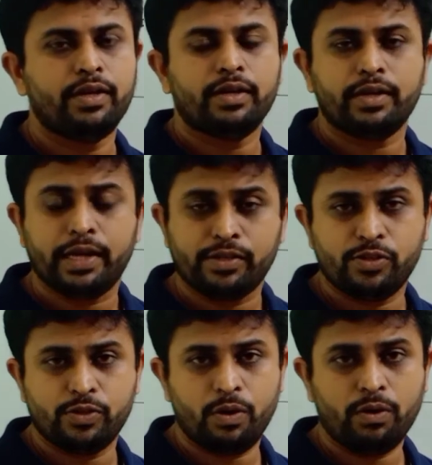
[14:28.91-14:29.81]
does
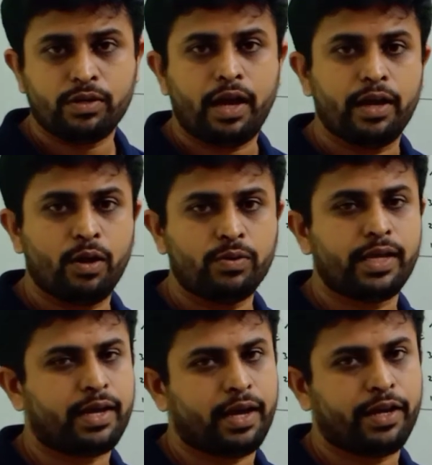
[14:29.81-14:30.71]
not allow the
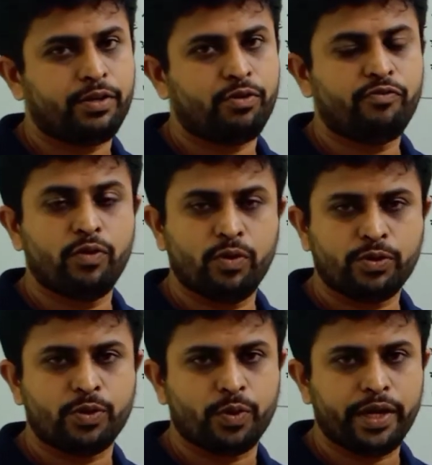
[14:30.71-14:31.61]
current to flow
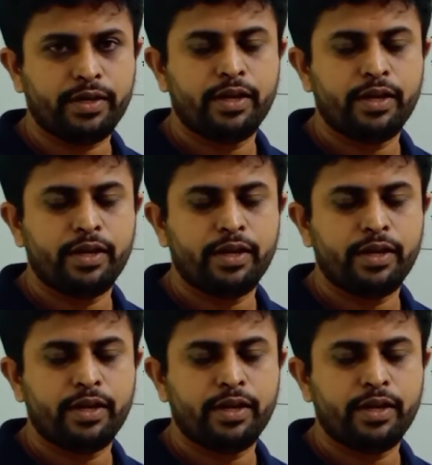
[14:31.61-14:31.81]
through it.